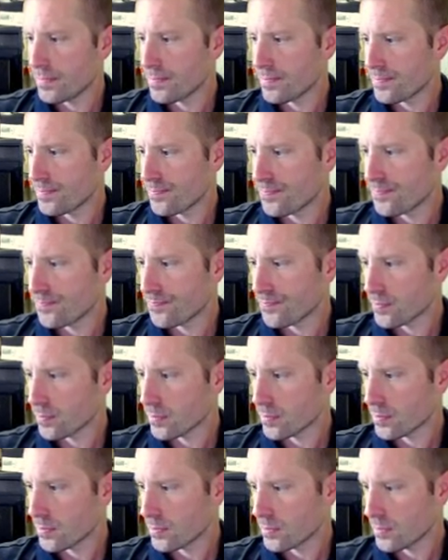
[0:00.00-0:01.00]

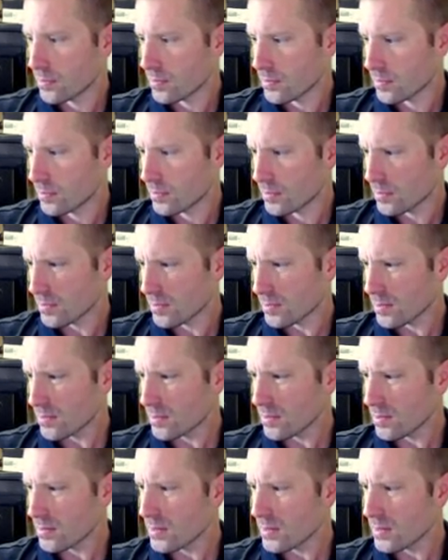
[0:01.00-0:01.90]
Nobody speaks.